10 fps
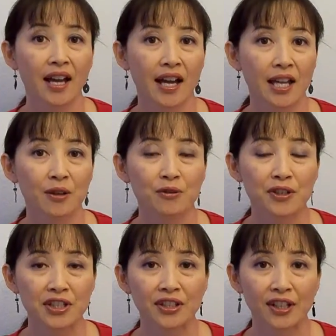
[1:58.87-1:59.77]
I
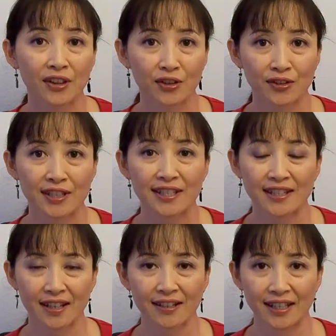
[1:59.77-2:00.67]
originally learned this
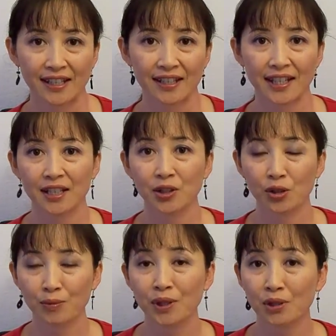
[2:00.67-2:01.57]
technique in
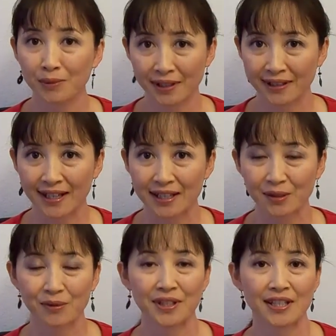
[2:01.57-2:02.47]
Lomi Lomi class,
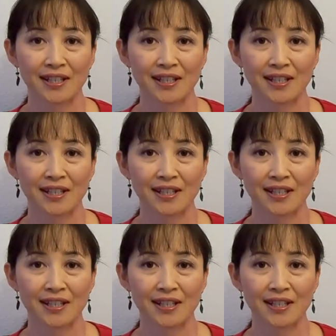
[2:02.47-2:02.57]
which